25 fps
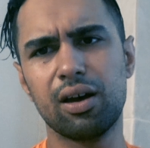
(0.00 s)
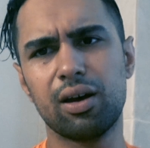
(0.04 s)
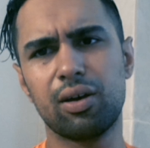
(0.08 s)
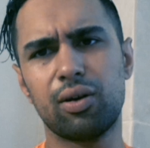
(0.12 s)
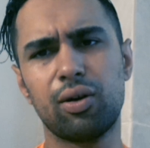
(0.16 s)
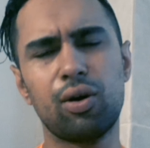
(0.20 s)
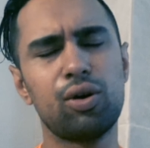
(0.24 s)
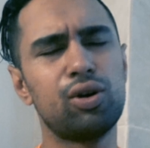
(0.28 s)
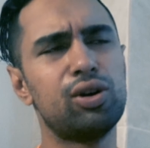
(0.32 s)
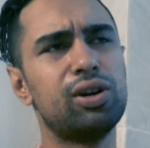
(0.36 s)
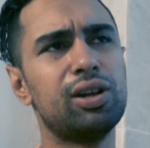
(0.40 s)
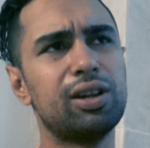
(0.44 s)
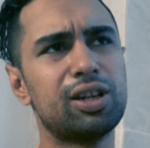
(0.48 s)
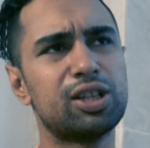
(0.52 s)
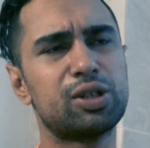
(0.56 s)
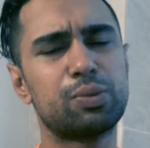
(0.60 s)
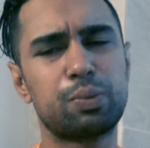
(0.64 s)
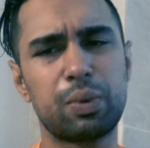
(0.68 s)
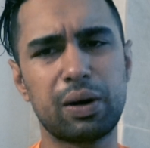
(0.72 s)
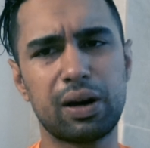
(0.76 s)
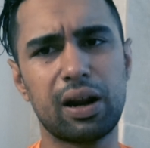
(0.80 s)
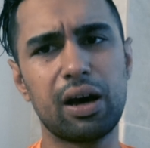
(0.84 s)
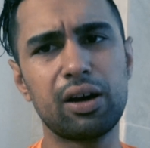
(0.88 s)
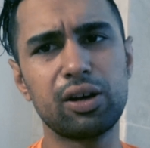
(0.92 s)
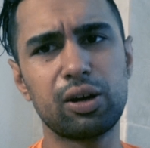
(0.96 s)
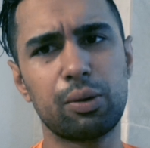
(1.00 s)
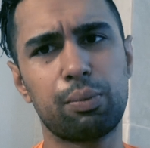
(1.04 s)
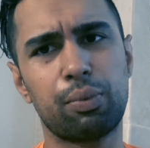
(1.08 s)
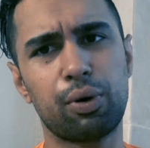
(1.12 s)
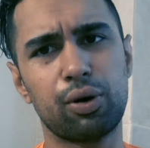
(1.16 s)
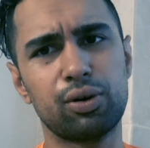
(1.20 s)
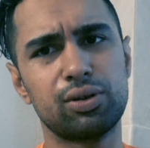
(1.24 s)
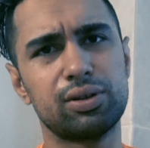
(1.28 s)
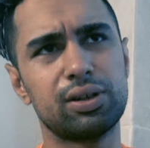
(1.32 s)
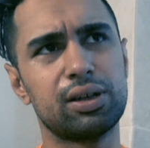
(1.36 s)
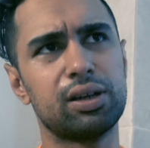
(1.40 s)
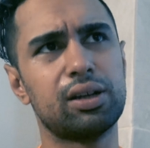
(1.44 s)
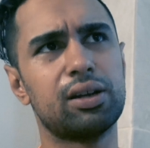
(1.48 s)
No, you need to spread out your
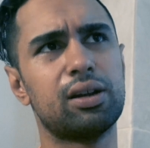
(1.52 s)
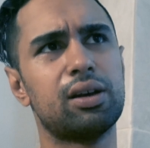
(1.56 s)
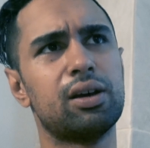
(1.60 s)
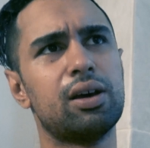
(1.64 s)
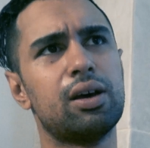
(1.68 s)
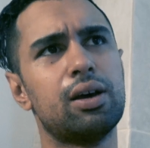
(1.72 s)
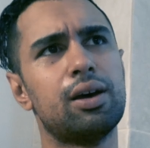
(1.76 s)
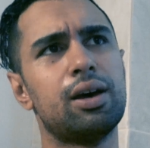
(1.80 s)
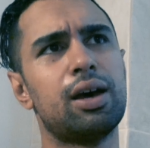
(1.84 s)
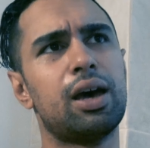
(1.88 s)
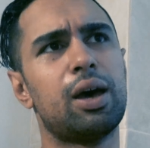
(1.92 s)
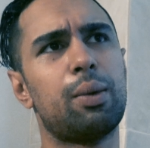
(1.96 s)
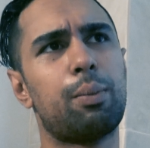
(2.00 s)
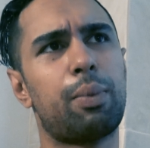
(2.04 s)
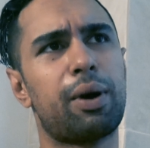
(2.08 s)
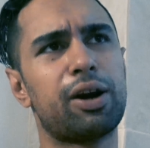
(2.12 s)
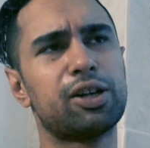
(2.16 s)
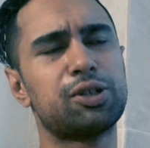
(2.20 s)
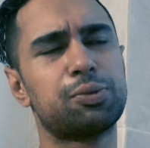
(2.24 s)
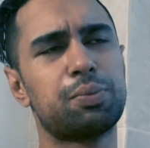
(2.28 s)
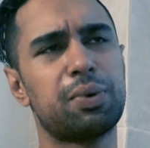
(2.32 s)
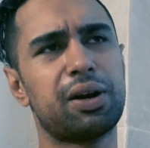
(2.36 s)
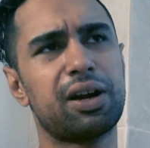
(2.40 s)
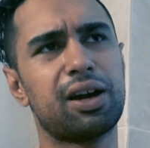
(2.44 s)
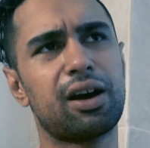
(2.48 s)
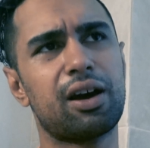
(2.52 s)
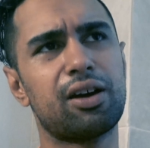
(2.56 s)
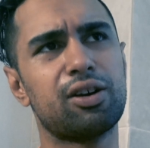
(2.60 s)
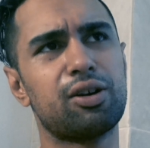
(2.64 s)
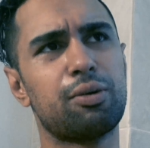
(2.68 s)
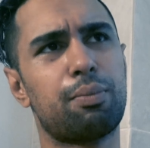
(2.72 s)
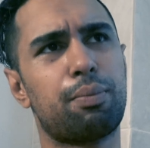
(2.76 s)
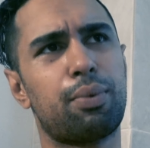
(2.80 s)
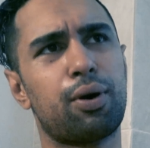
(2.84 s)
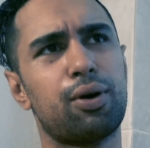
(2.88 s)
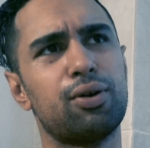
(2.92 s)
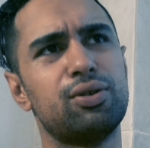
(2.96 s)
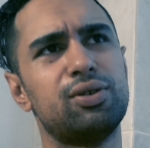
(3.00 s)
protein, and by spreading out your
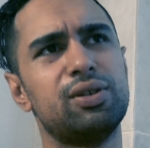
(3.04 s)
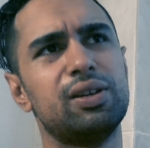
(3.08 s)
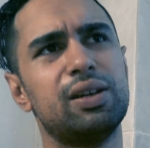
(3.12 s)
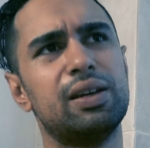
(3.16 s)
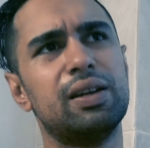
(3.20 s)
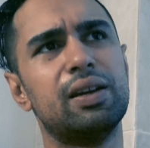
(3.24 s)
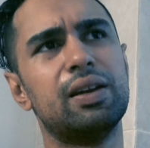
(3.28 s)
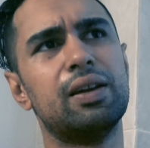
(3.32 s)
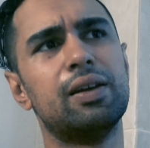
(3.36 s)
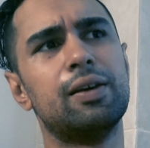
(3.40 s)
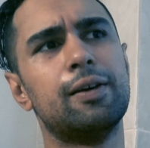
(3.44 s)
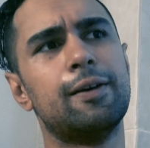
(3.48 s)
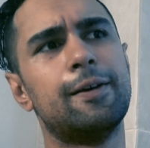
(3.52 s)
protein,